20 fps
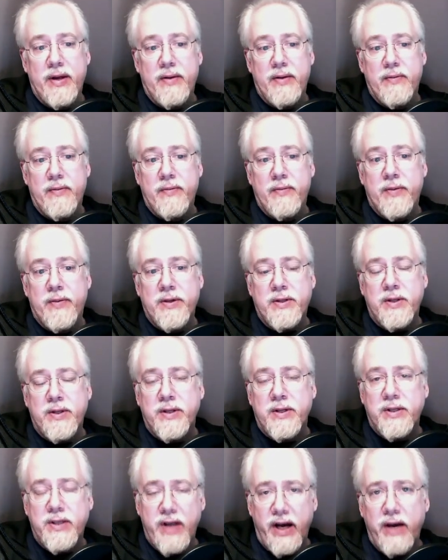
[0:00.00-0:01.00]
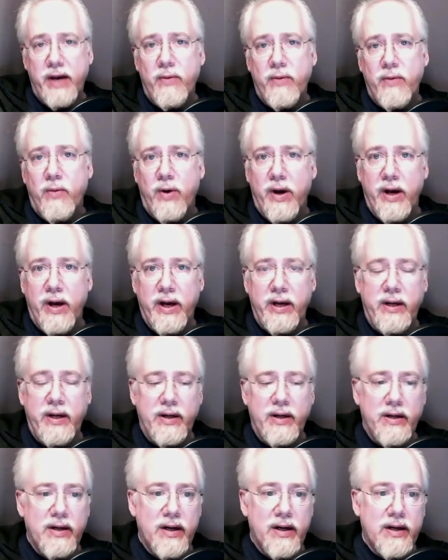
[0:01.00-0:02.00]
The second way,
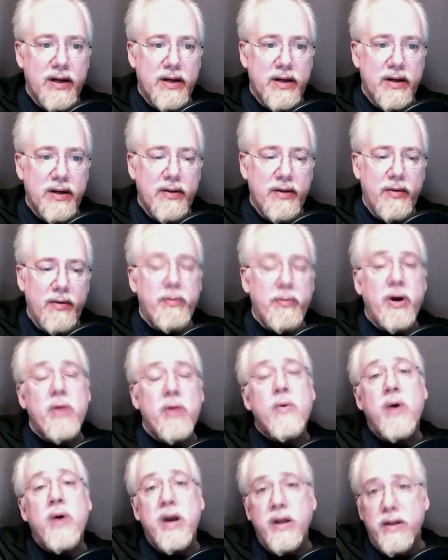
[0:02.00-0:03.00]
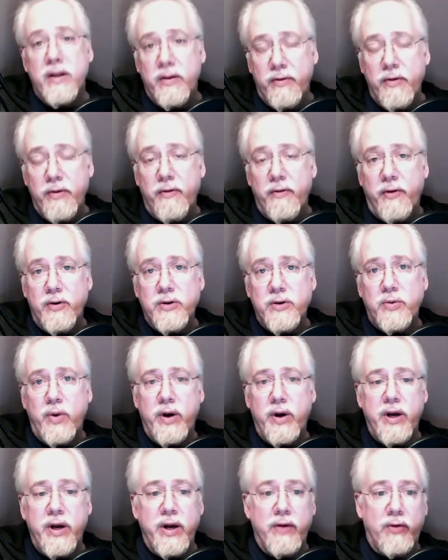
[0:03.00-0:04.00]
by the way, the first
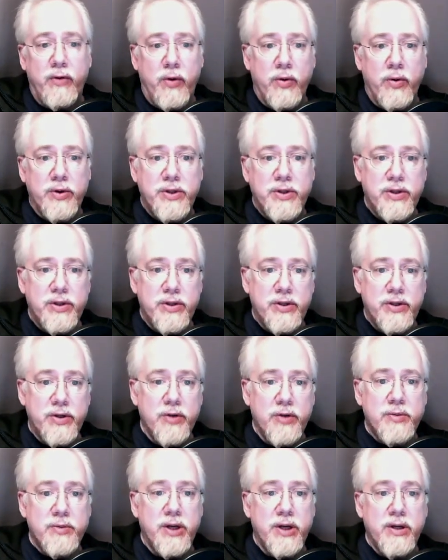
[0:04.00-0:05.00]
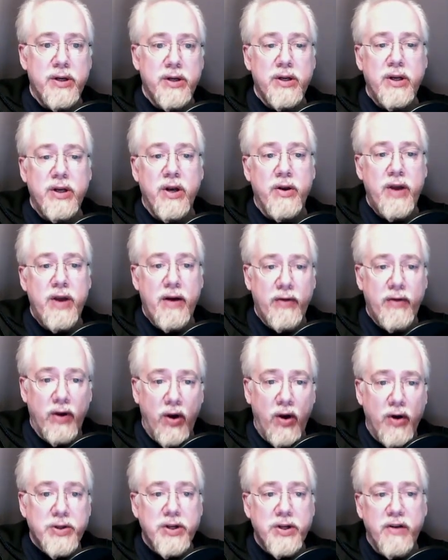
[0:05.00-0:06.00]
way, of course, assumes that you have a
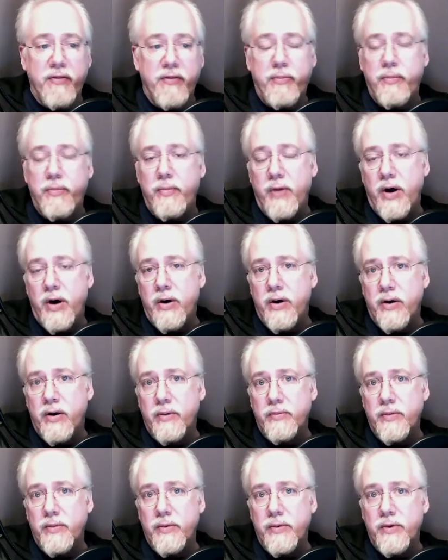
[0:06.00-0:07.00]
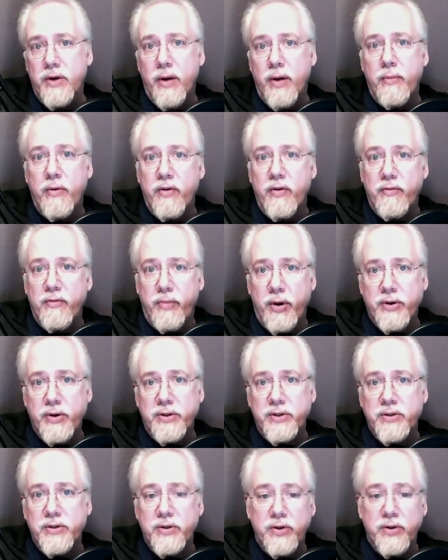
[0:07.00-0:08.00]
large enough number of
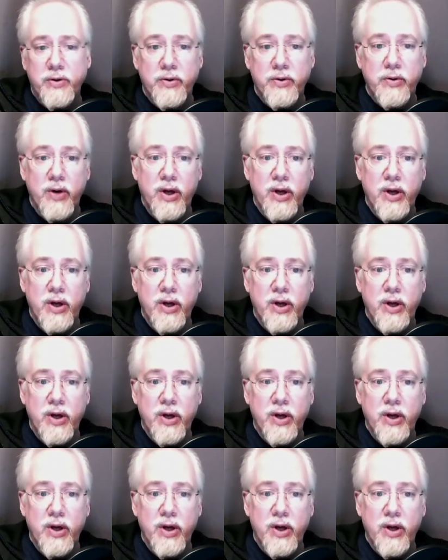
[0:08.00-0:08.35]
persons who